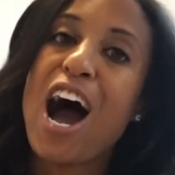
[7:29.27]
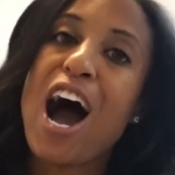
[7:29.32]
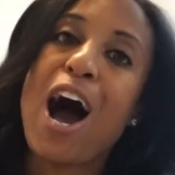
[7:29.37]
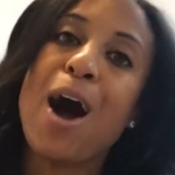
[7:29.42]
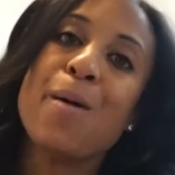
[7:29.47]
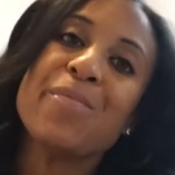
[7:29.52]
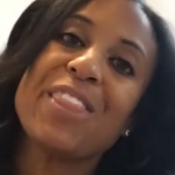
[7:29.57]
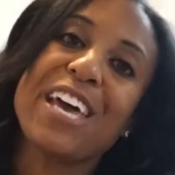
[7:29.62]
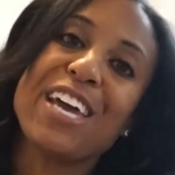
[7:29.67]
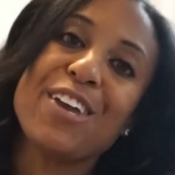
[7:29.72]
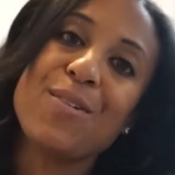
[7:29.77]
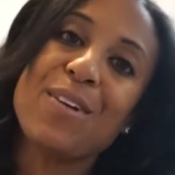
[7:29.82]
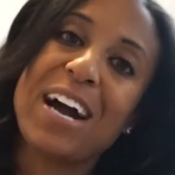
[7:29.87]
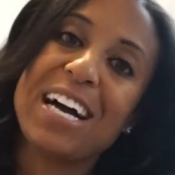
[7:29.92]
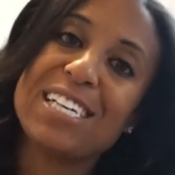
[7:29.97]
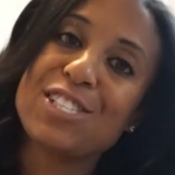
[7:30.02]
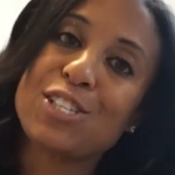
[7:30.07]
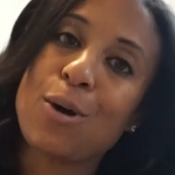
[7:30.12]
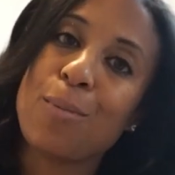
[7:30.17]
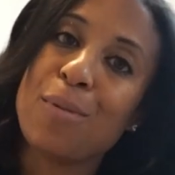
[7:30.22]
Thank you
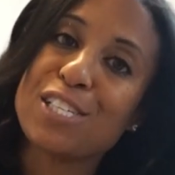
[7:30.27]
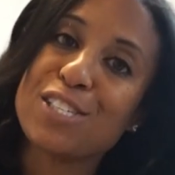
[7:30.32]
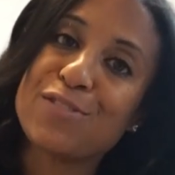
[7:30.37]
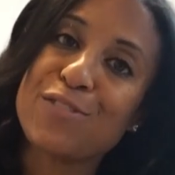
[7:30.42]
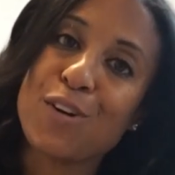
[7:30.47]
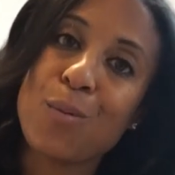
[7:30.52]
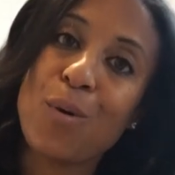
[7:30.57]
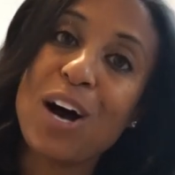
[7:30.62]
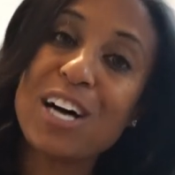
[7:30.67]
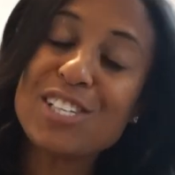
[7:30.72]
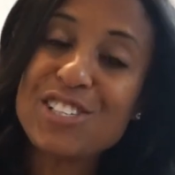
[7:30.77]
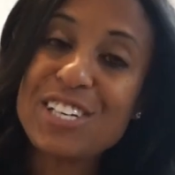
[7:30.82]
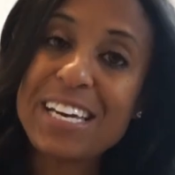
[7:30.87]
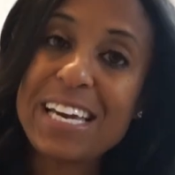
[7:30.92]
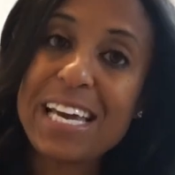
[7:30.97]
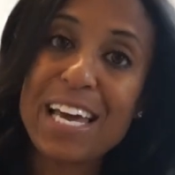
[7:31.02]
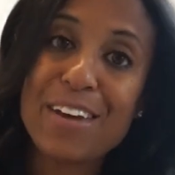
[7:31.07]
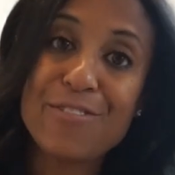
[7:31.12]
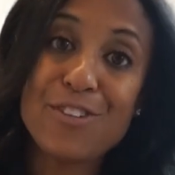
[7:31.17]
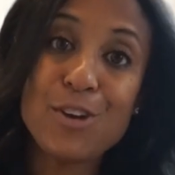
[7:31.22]
guys so much for
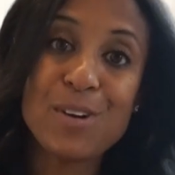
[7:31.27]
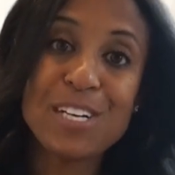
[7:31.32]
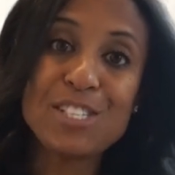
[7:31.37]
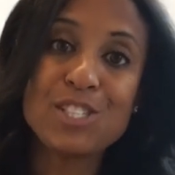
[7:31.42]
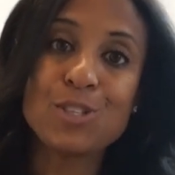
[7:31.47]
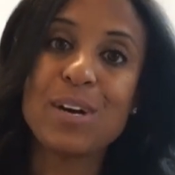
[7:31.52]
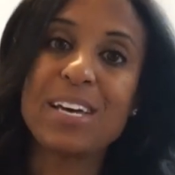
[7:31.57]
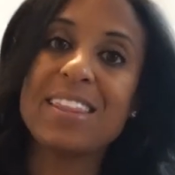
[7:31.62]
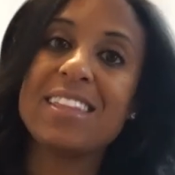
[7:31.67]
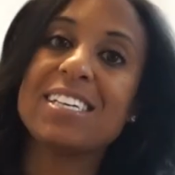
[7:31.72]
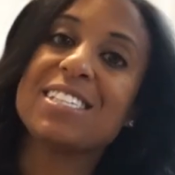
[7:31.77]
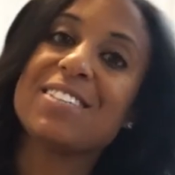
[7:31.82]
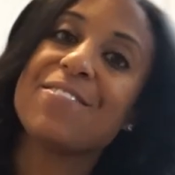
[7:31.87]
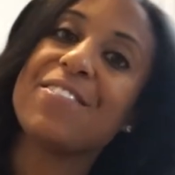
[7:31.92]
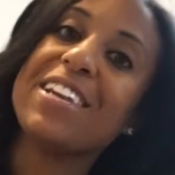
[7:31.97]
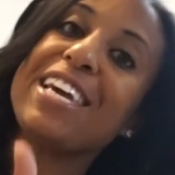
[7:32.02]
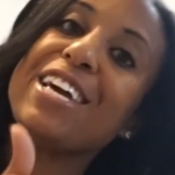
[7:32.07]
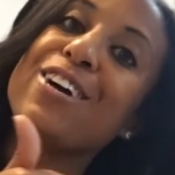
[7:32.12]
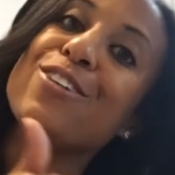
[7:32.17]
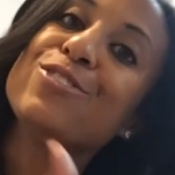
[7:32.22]
watching. If you enjoyed this
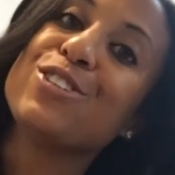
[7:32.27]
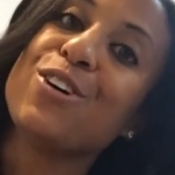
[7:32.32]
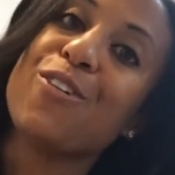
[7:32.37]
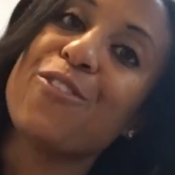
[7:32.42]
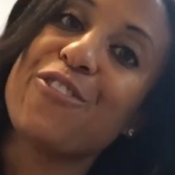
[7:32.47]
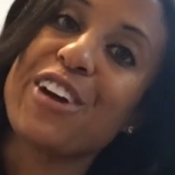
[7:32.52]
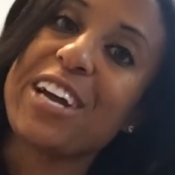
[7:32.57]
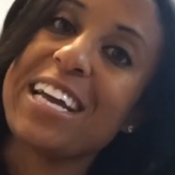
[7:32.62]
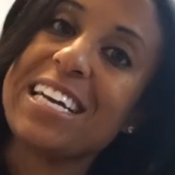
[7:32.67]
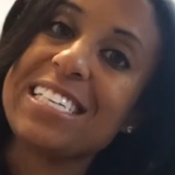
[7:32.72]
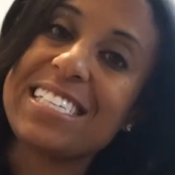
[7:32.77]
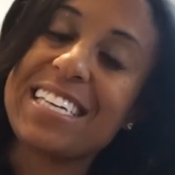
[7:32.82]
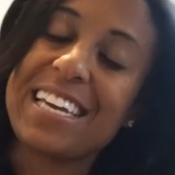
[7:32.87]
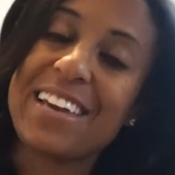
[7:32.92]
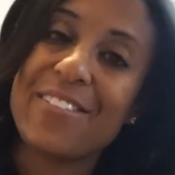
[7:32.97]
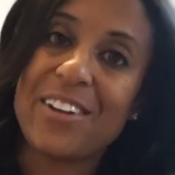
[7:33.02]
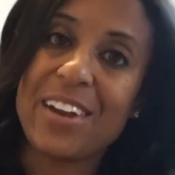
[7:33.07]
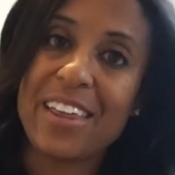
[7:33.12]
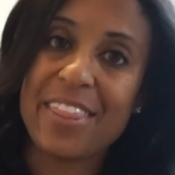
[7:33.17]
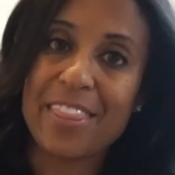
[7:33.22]
video, don't forget to
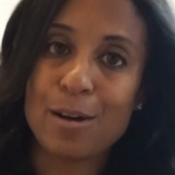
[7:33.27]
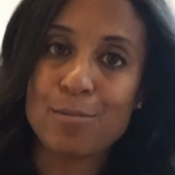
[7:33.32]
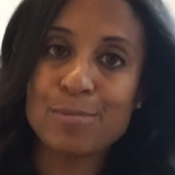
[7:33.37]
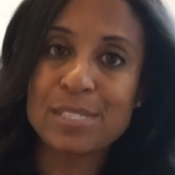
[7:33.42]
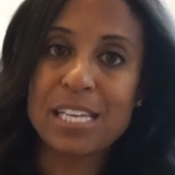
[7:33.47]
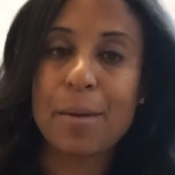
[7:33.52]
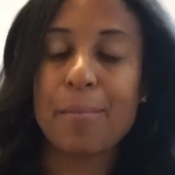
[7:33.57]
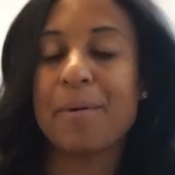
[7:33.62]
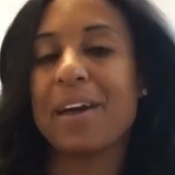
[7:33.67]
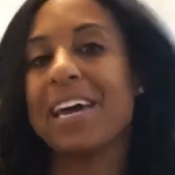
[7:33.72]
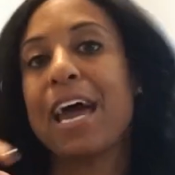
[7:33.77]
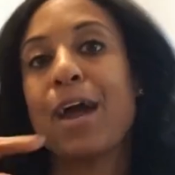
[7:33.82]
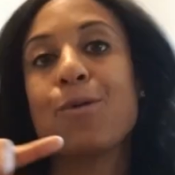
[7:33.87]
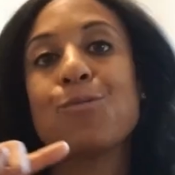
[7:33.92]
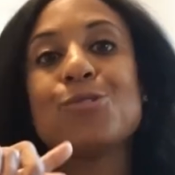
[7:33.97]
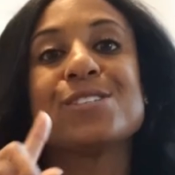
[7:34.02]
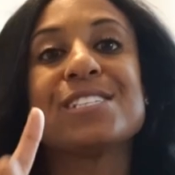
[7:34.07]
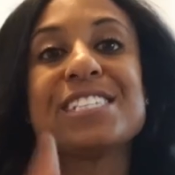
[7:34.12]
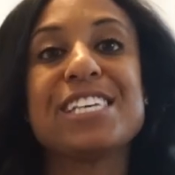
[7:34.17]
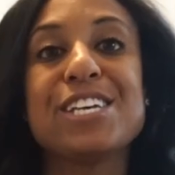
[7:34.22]
give it a thumbs up, and I
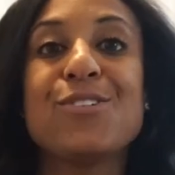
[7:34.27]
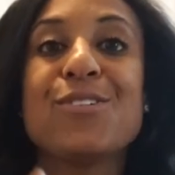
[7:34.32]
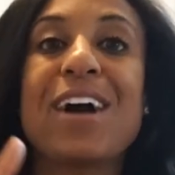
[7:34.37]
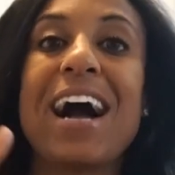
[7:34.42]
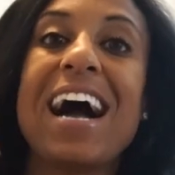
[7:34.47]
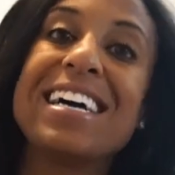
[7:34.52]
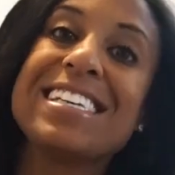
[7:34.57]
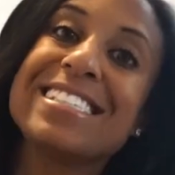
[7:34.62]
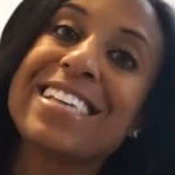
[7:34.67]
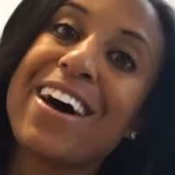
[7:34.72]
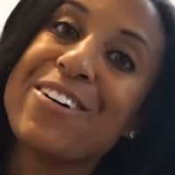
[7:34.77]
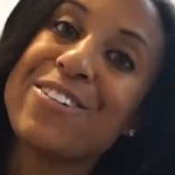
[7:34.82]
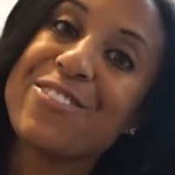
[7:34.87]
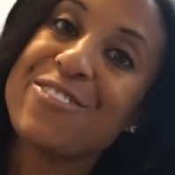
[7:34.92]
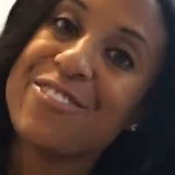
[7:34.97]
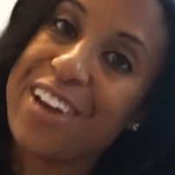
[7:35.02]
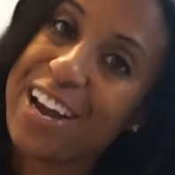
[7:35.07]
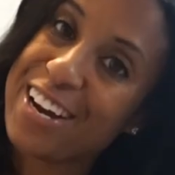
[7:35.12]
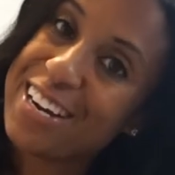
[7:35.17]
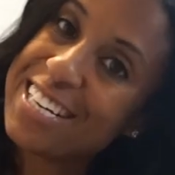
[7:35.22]
will see you guys
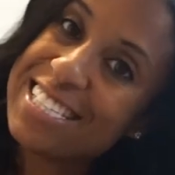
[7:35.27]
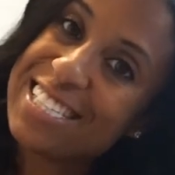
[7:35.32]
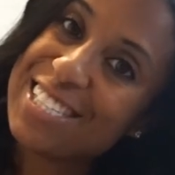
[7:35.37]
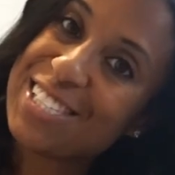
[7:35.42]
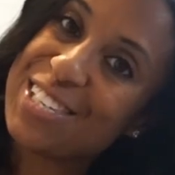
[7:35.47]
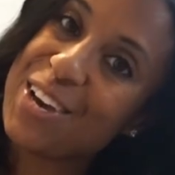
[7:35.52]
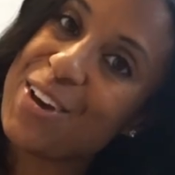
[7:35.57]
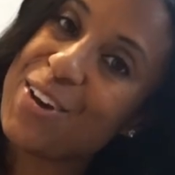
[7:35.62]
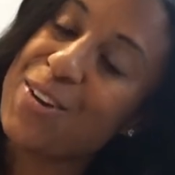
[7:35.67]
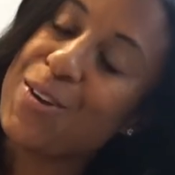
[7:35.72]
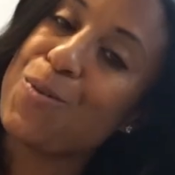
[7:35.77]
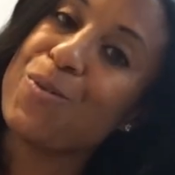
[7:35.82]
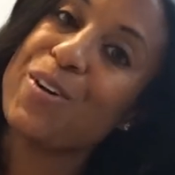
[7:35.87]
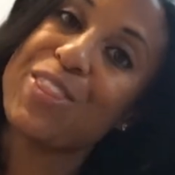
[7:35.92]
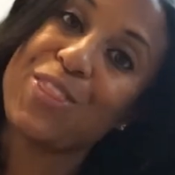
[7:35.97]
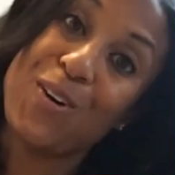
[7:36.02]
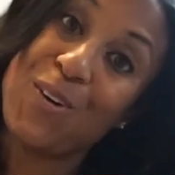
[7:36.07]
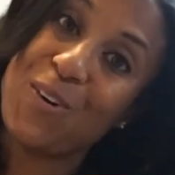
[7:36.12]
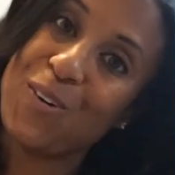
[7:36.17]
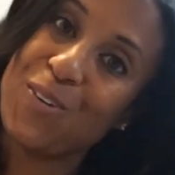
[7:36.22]
very soon
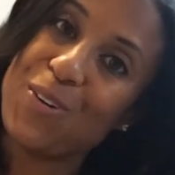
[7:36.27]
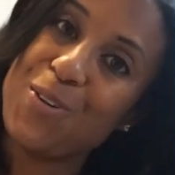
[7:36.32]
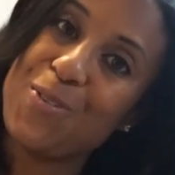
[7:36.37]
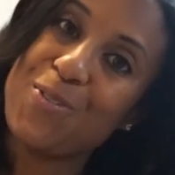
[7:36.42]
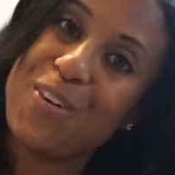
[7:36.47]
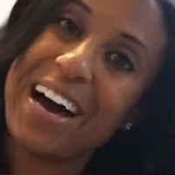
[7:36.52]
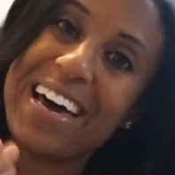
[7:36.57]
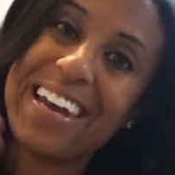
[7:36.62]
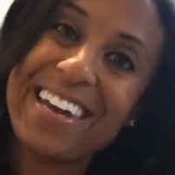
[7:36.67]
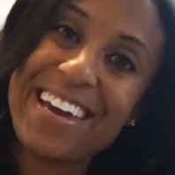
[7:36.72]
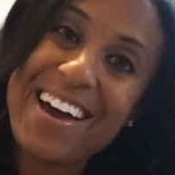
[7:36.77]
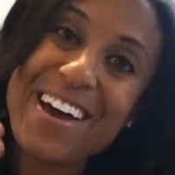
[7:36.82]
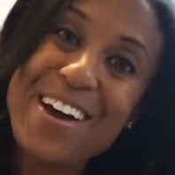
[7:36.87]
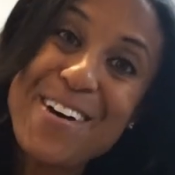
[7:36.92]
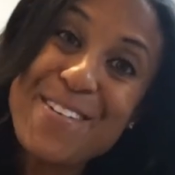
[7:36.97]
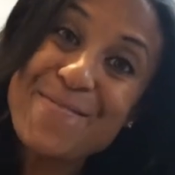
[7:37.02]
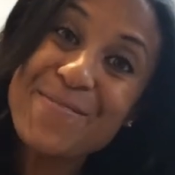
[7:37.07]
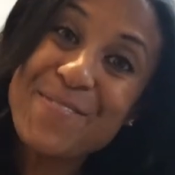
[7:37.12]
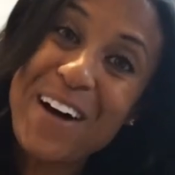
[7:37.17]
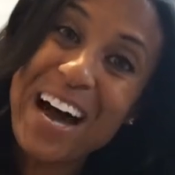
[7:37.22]
with a whole new one.
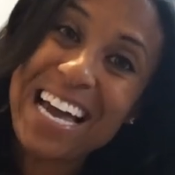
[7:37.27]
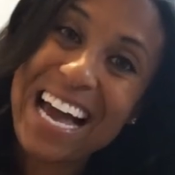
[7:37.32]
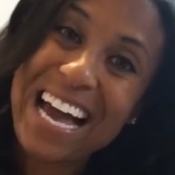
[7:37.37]
Bye